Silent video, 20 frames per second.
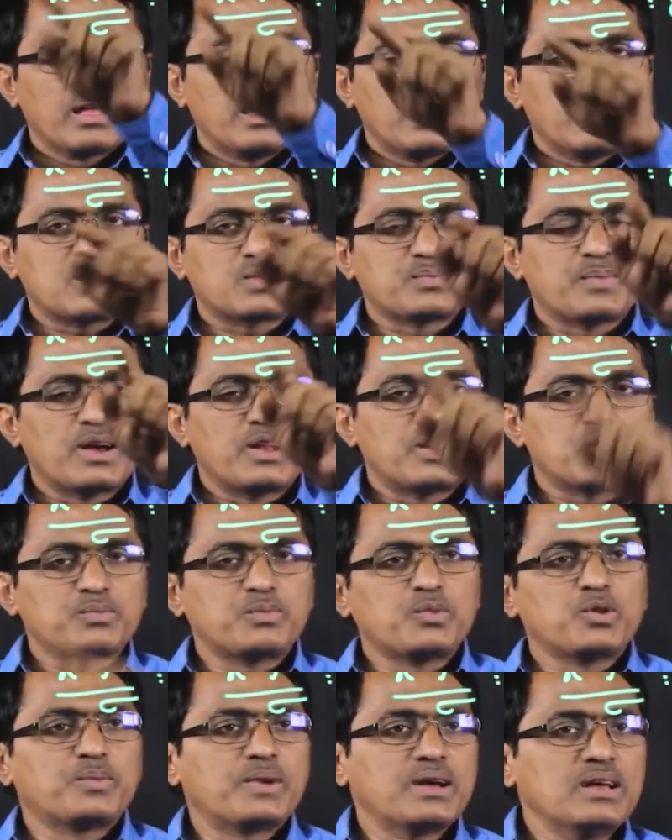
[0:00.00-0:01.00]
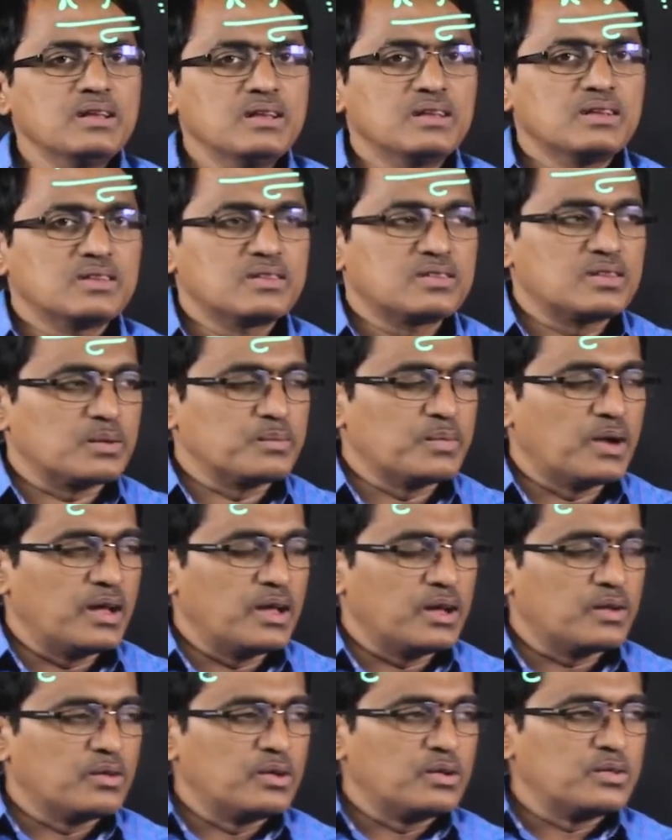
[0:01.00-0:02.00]
x minus mu by sigma
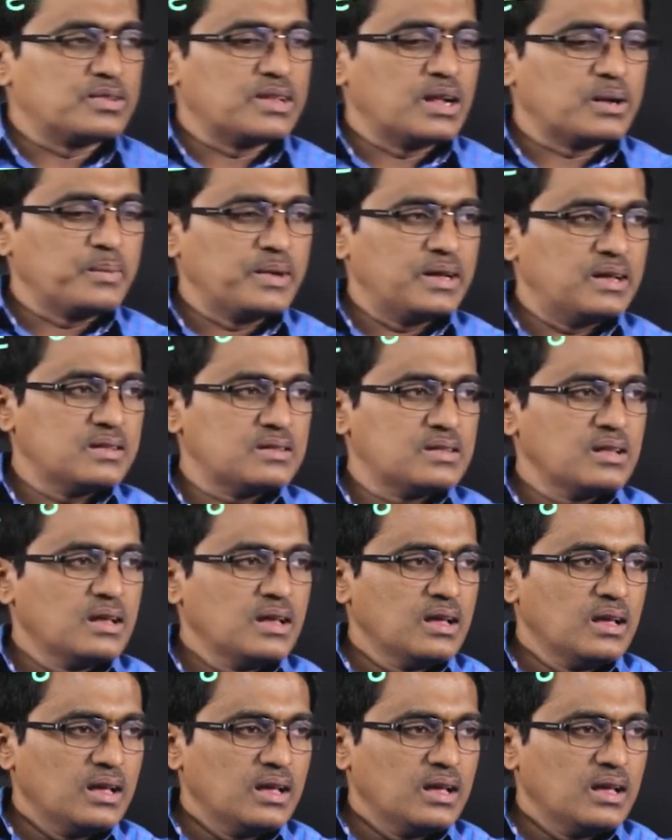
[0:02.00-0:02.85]
equal to, that means